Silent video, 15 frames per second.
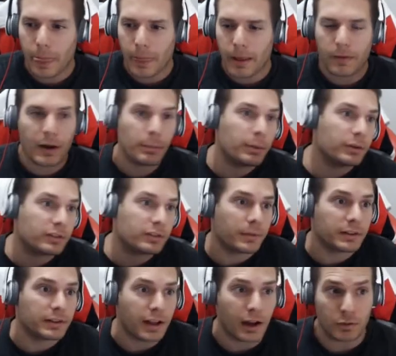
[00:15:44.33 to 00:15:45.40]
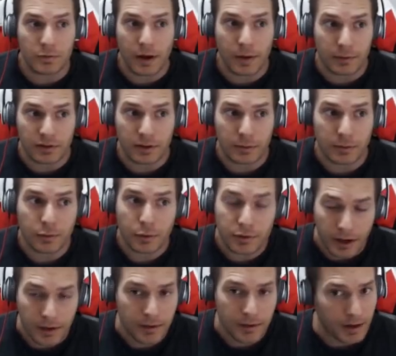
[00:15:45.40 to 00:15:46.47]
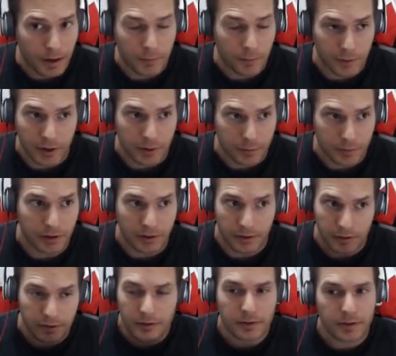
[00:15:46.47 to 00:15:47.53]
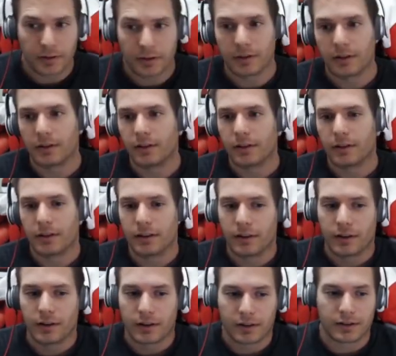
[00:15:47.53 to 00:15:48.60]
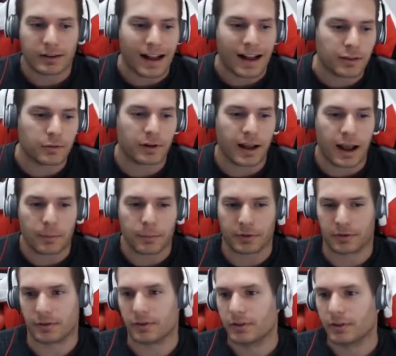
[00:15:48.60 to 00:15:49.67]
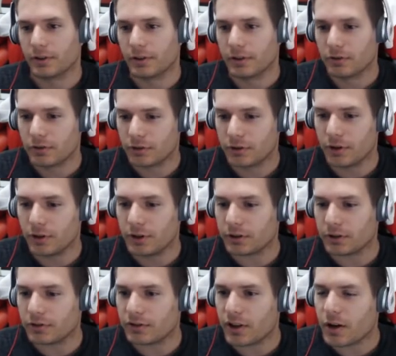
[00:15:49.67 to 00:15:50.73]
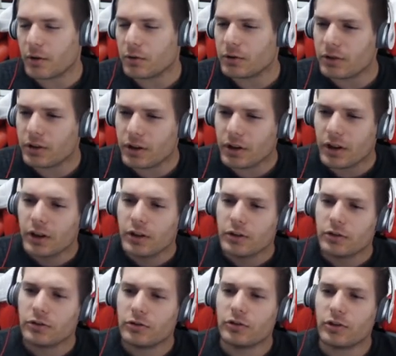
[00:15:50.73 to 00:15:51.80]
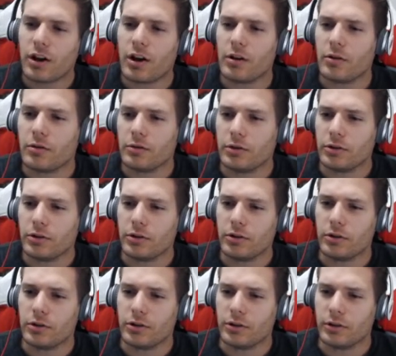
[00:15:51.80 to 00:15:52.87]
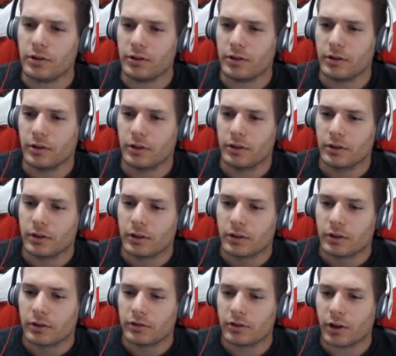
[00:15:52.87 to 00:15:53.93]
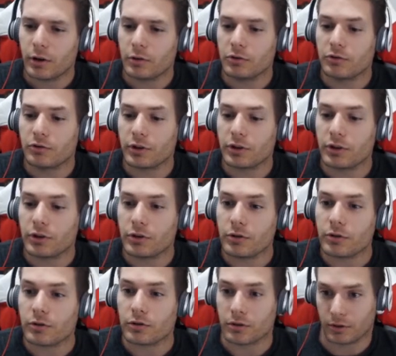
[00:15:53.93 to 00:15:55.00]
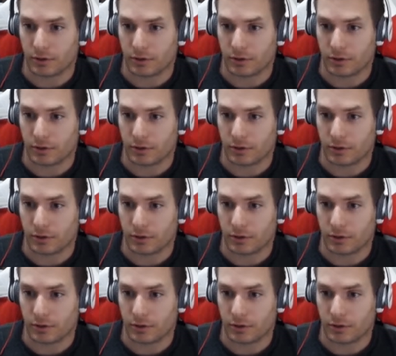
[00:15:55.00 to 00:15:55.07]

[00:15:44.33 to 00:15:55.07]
If I put something down you've never seen before, take the time to read it, please. Or else that's what happens. Dragoonity is so good. So good! So Dragoon.